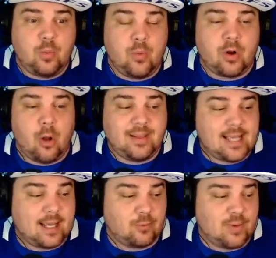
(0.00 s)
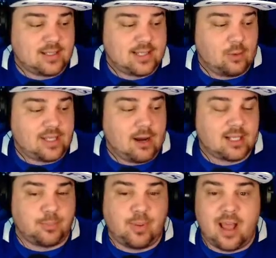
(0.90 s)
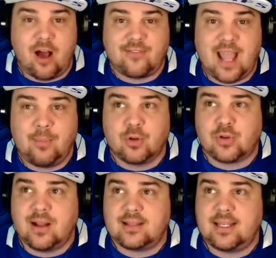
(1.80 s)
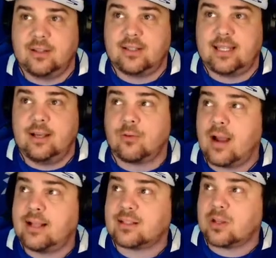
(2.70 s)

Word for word: We would all be taking risks out there. It's a playoff game. You're trying to seal a deal, right?